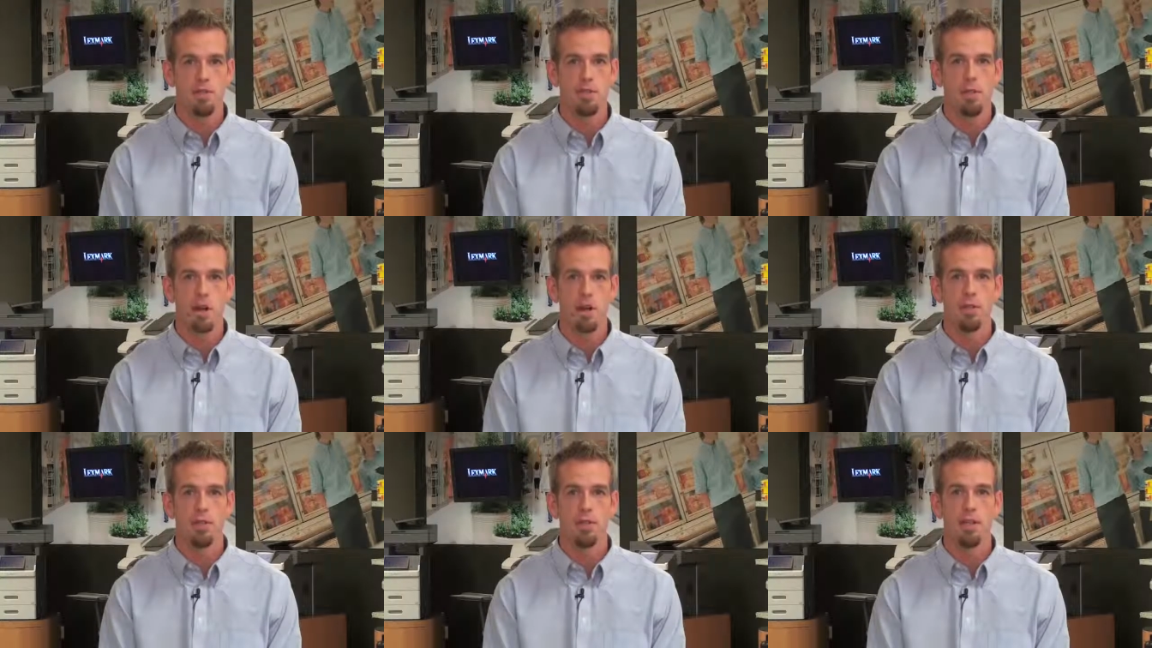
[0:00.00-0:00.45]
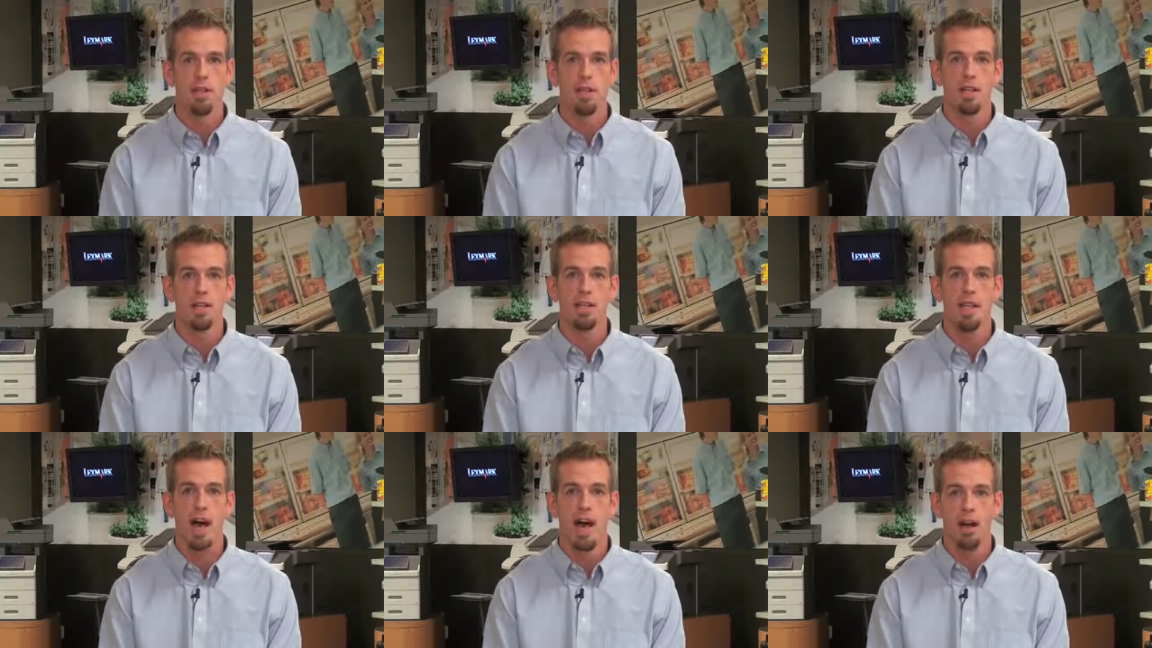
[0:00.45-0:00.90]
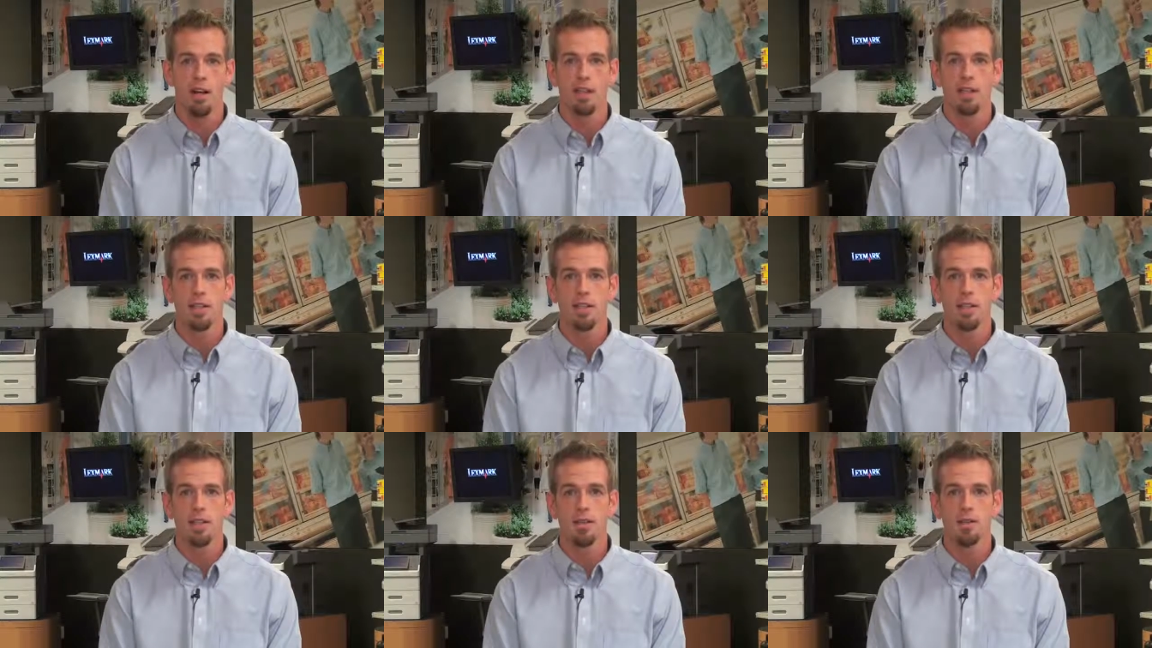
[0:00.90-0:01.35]
started with an
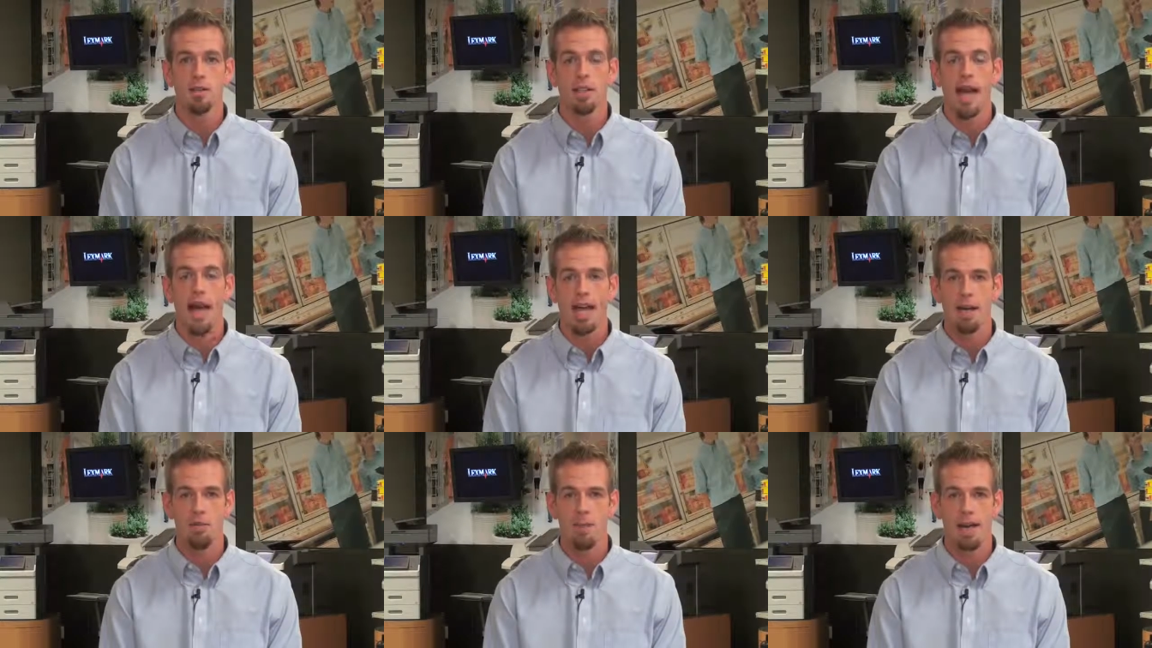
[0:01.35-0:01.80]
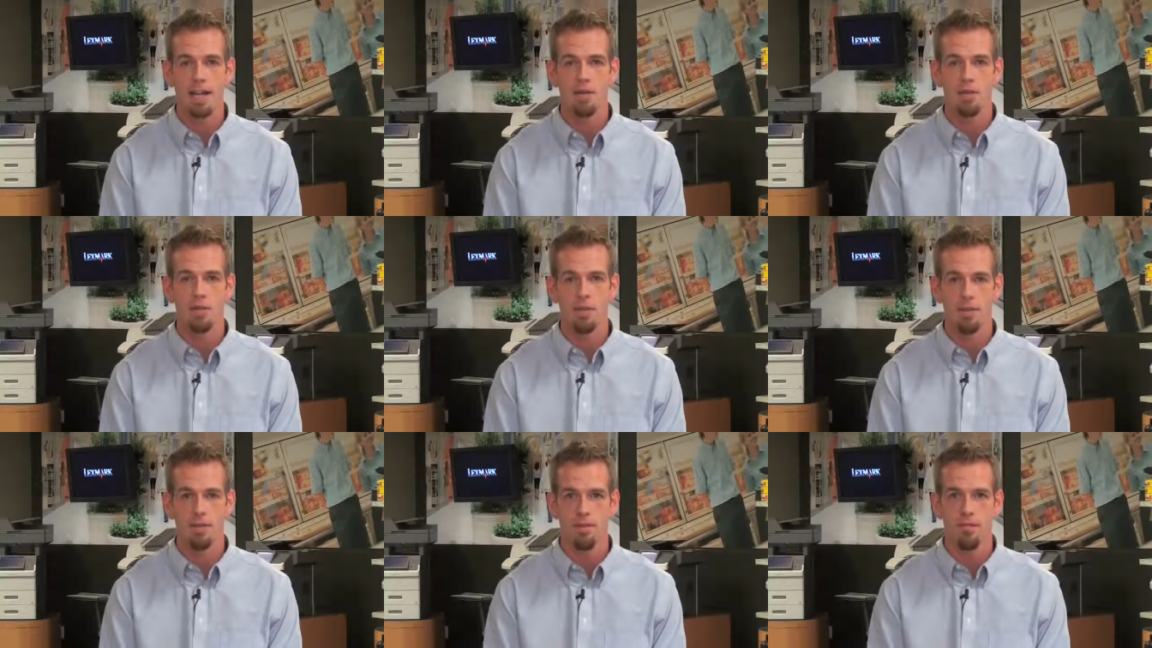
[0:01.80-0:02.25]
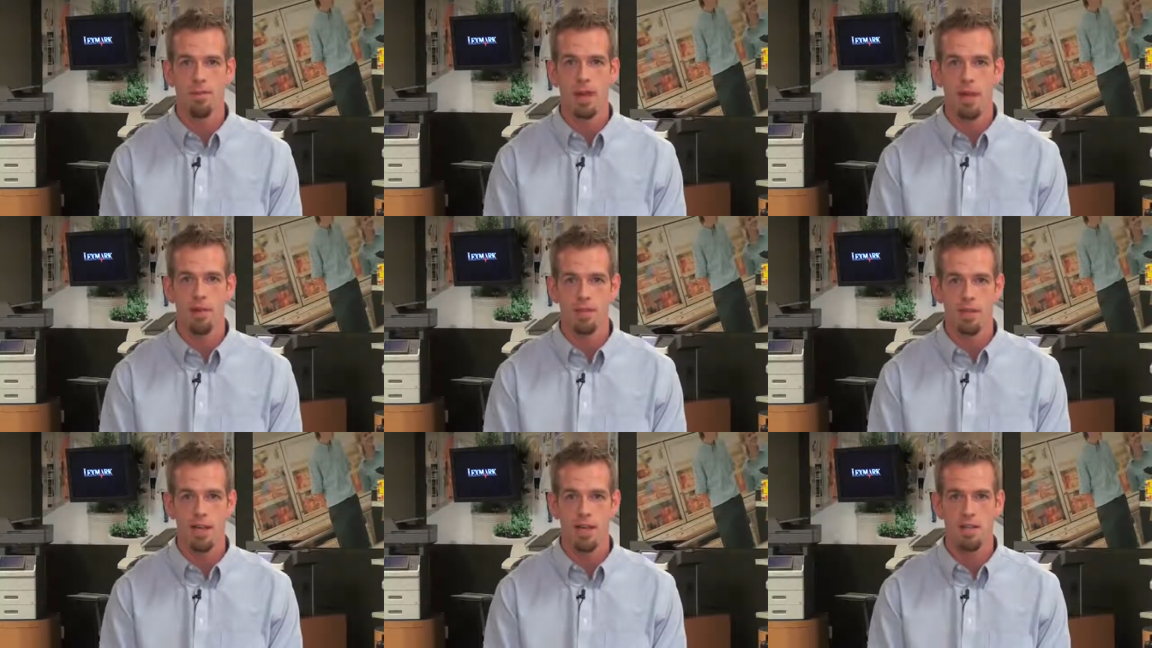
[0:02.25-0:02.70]
entirely new database-driven
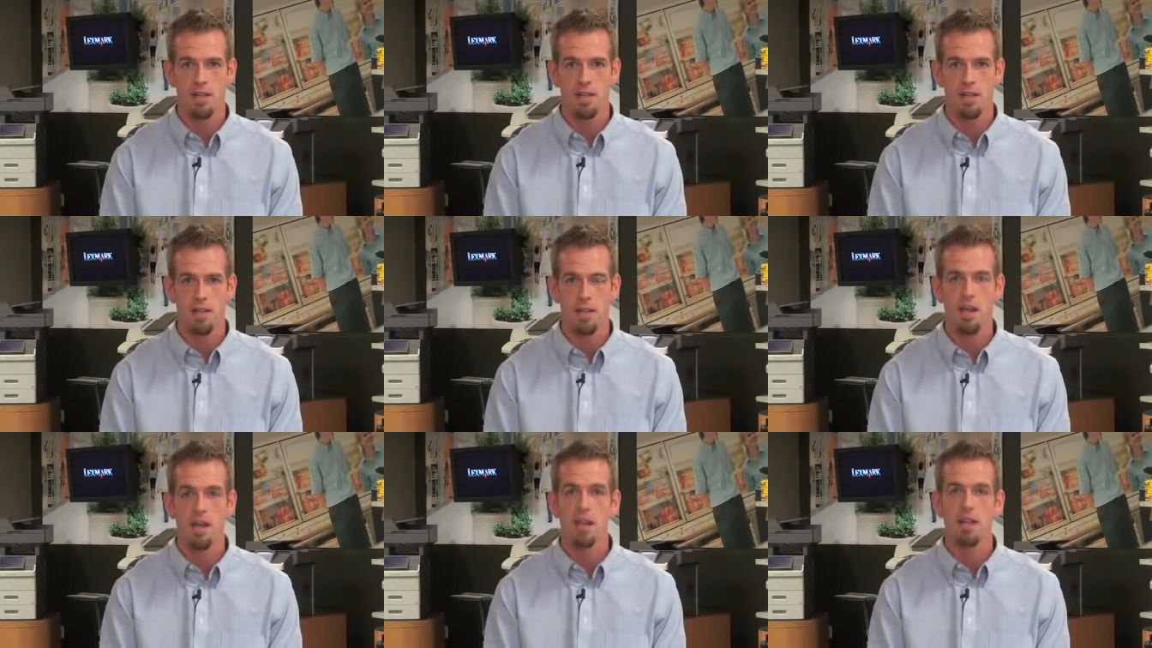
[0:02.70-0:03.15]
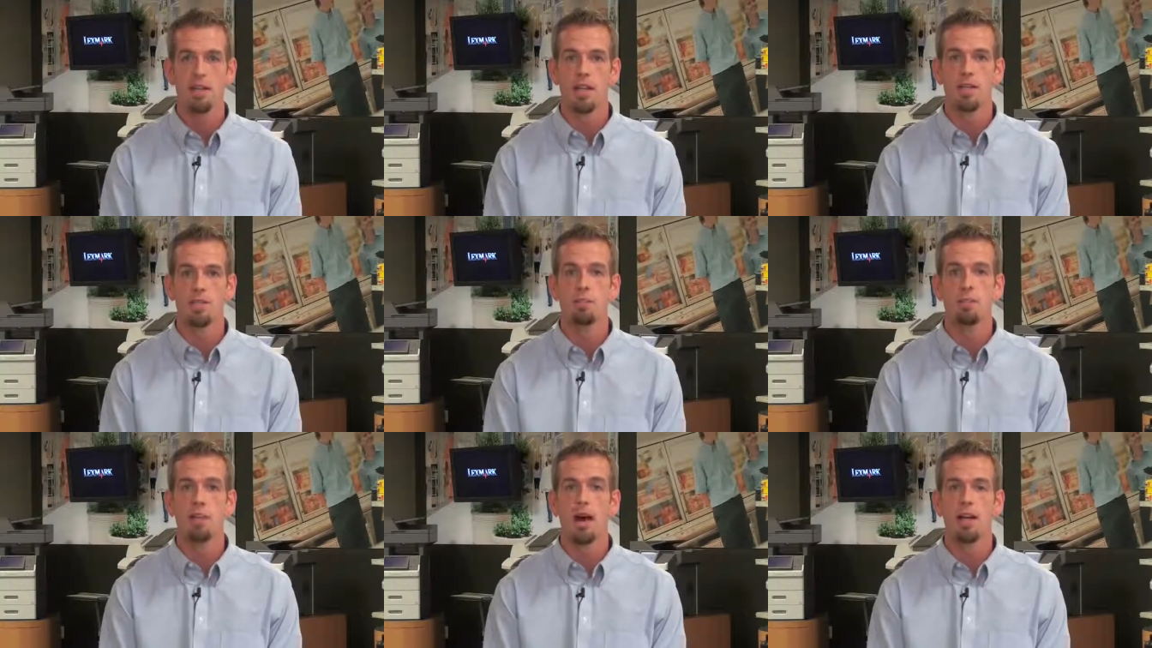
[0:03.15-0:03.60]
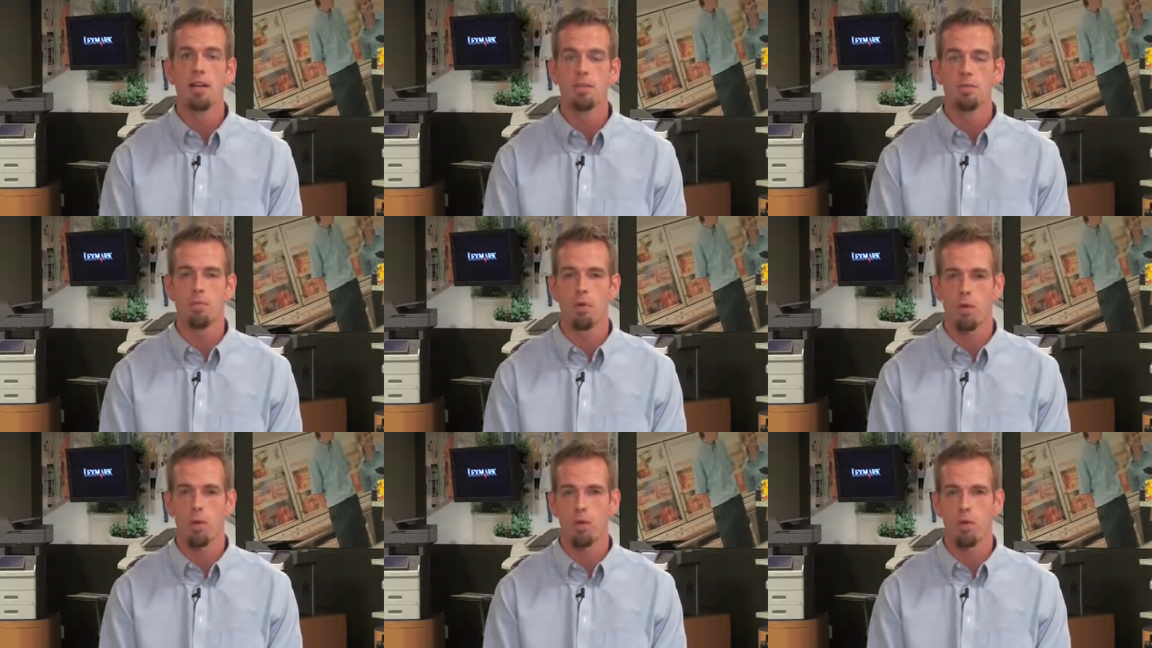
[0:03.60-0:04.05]
foundation that's
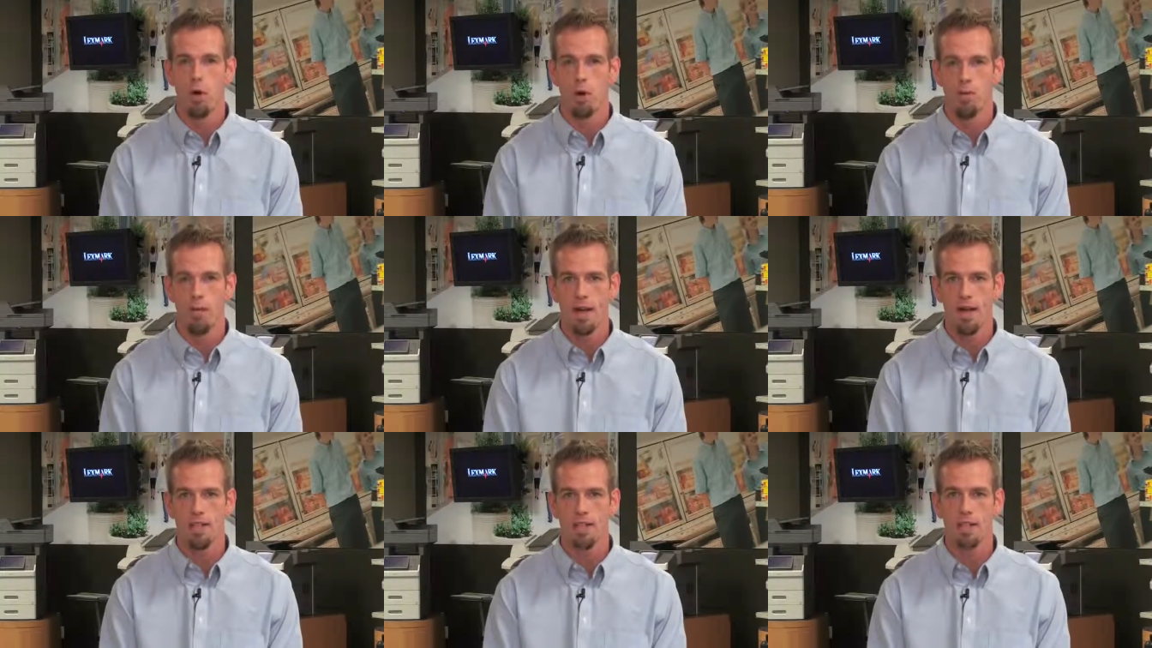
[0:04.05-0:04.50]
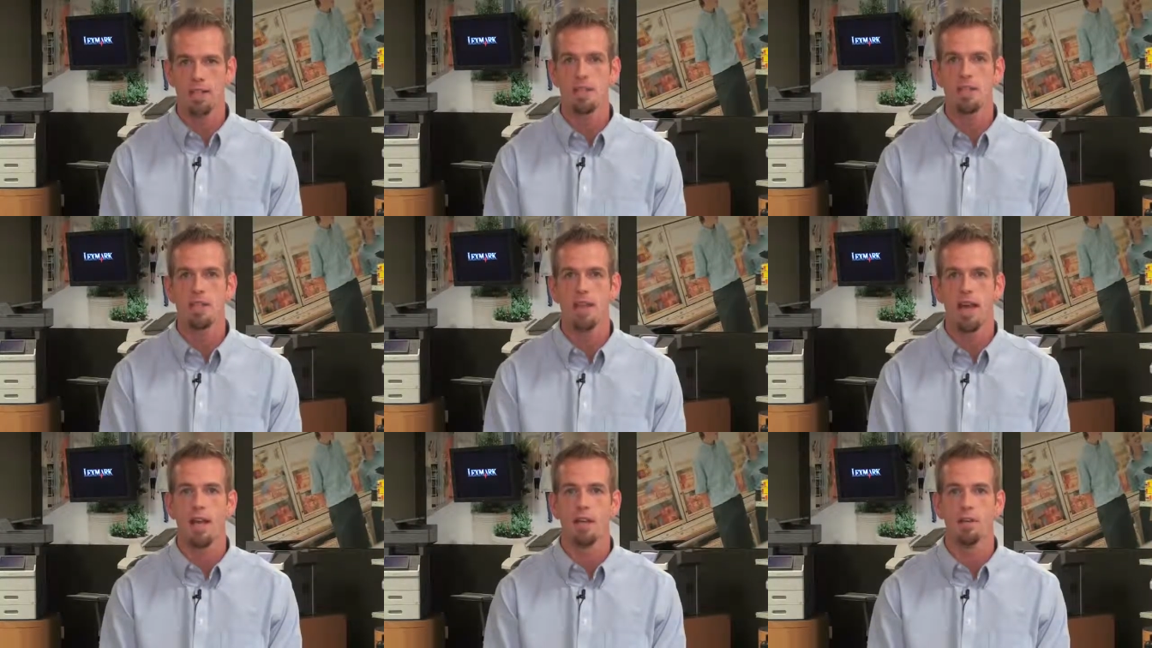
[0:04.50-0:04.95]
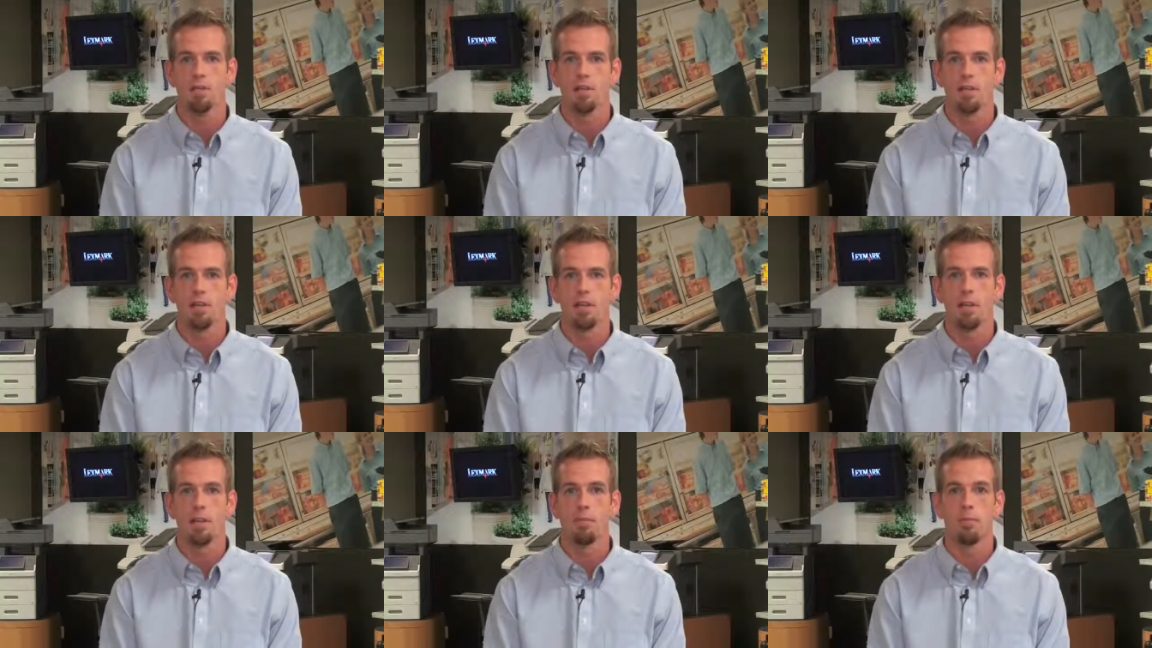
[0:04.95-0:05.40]
much more robust and
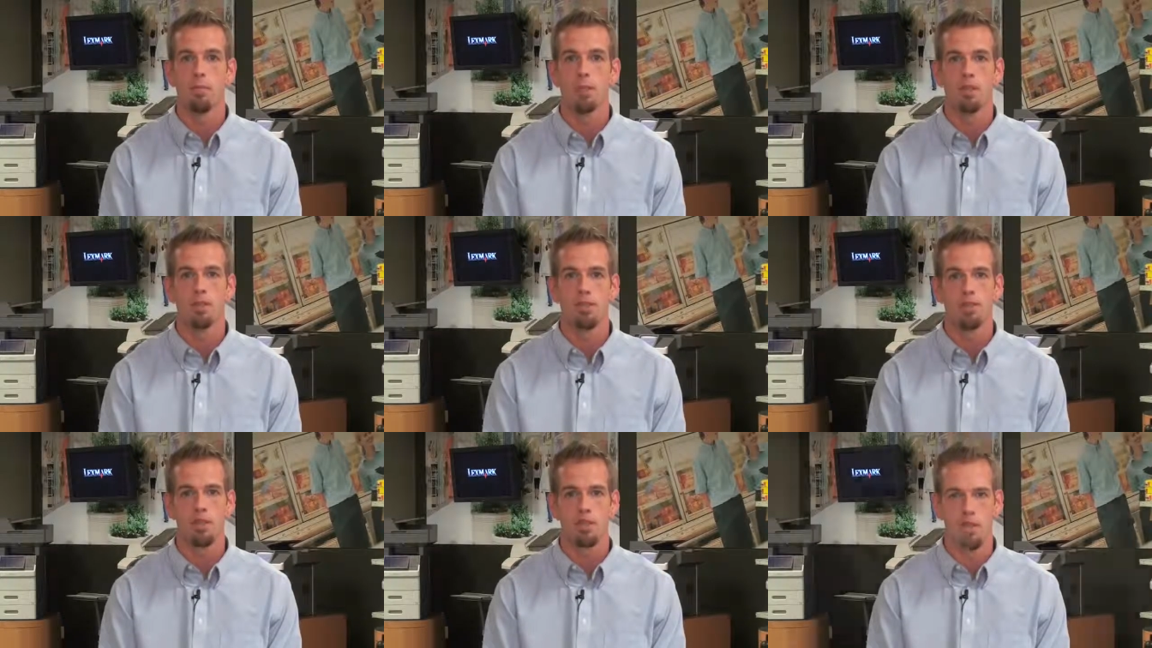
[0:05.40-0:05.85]
scalable than the previous